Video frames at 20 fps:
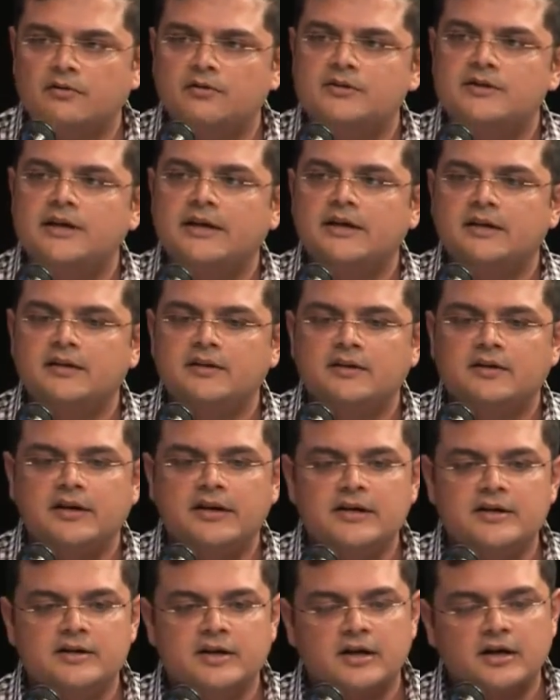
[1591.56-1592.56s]
taking their
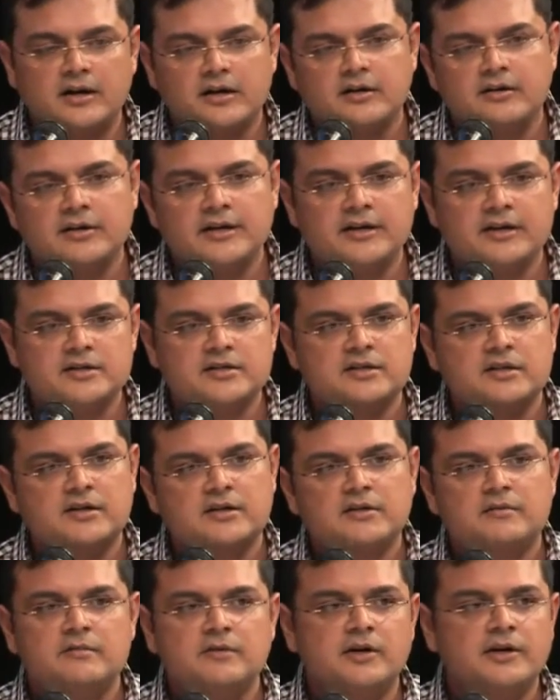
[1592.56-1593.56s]
entire data center,
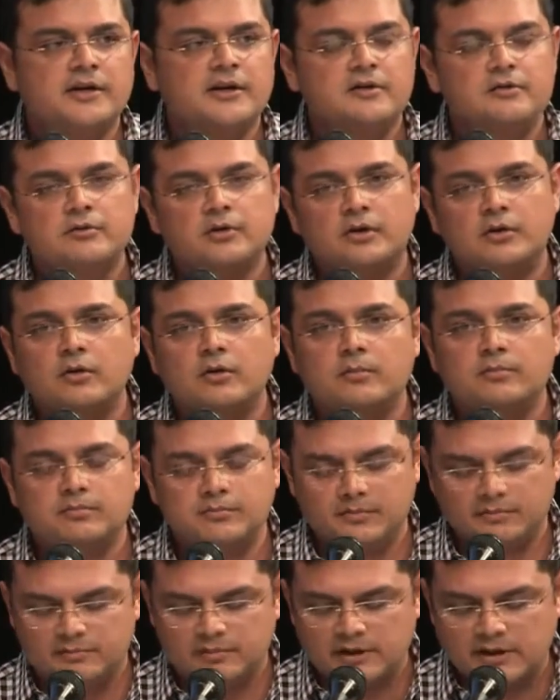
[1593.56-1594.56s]
converting into a whole
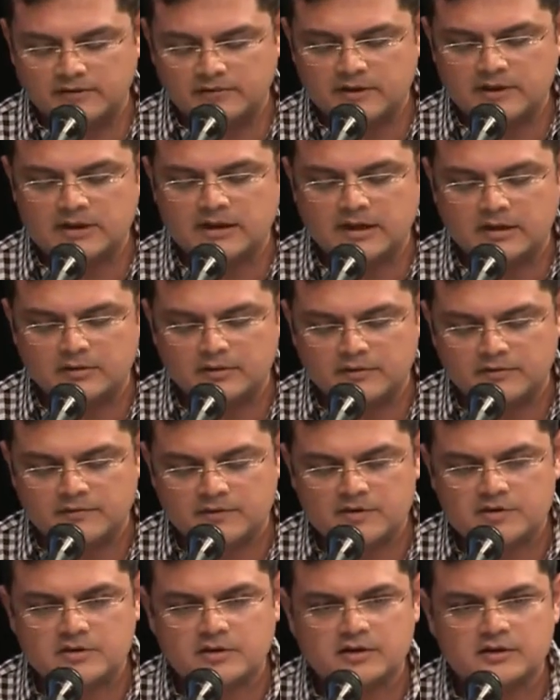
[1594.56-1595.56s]
private cloud
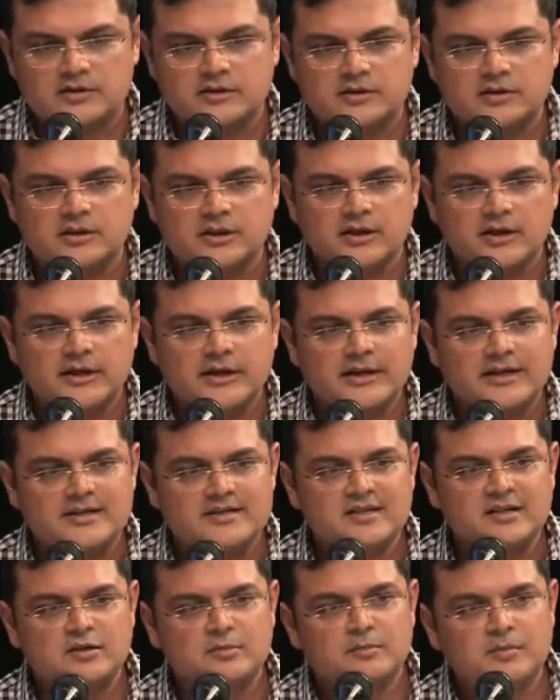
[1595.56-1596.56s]
infrastructure, is
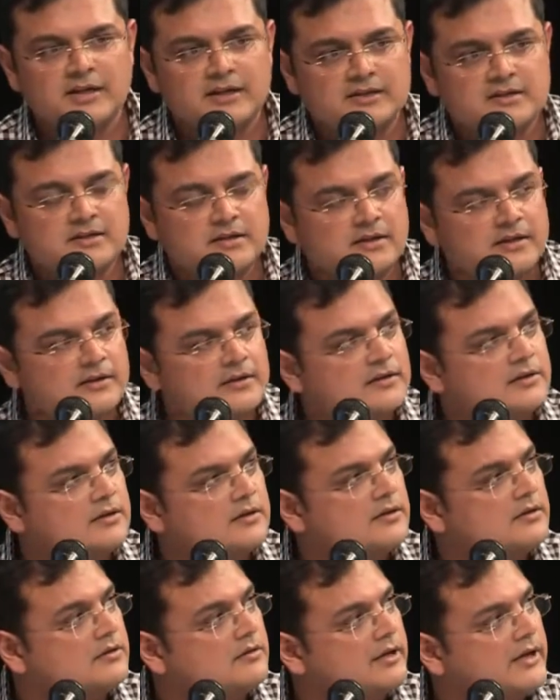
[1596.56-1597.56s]
the complexity,
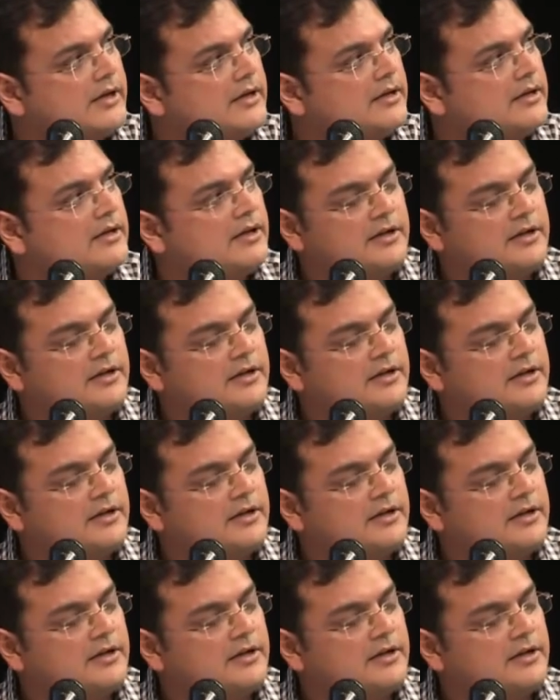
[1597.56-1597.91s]
right?